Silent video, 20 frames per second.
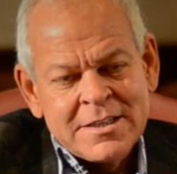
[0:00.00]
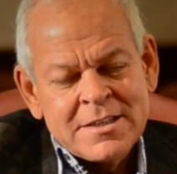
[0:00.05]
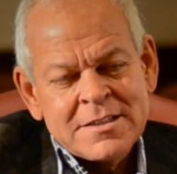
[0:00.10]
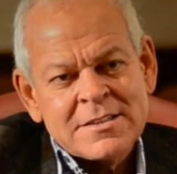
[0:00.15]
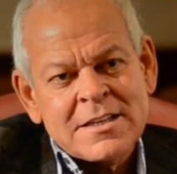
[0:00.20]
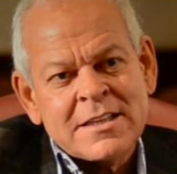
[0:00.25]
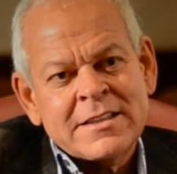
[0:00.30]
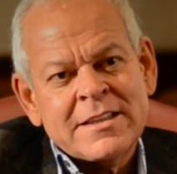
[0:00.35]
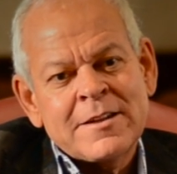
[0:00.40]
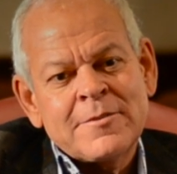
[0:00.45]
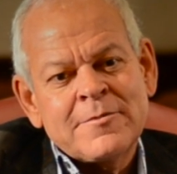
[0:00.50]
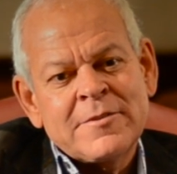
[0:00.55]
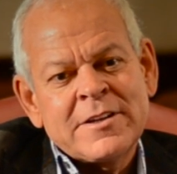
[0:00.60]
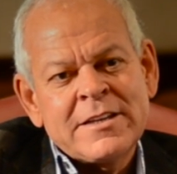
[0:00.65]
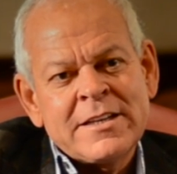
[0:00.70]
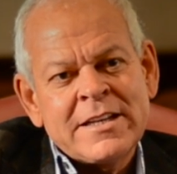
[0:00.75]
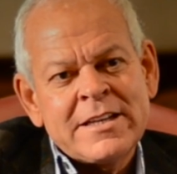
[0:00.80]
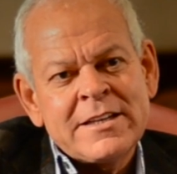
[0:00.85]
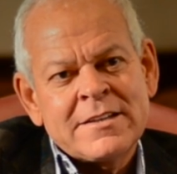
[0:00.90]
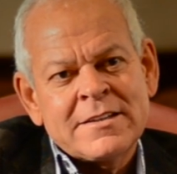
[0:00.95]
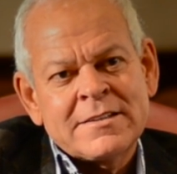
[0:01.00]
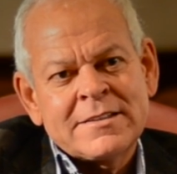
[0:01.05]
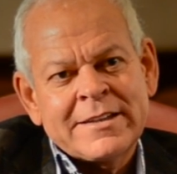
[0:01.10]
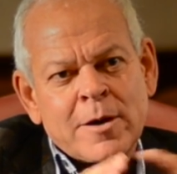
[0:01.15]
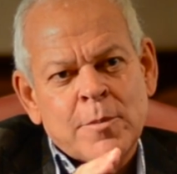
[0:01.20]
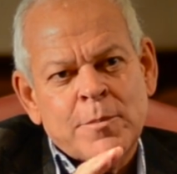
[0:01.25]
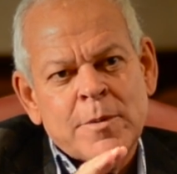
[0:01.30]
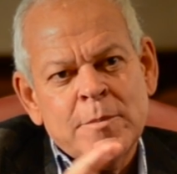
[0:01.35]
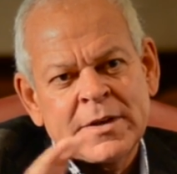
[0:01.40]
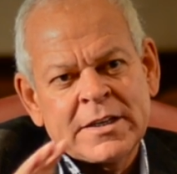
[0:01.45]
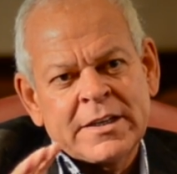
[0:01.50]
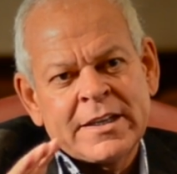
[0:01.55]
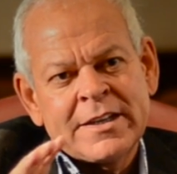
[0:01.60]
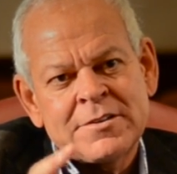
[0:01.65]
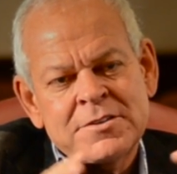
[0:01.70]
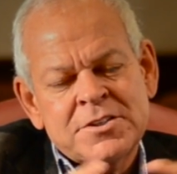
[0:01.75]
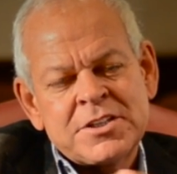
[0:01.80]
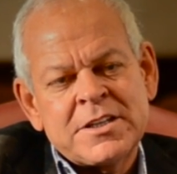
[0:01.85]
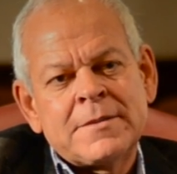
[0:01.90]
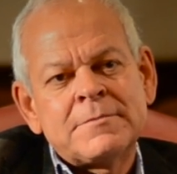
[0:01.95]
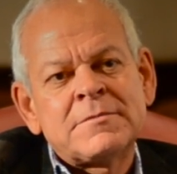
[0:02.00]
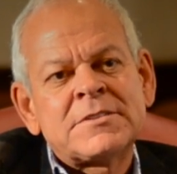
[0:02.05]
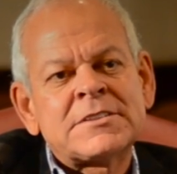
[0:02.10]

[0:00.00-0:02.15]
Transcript: So I think we need to help them in leadership.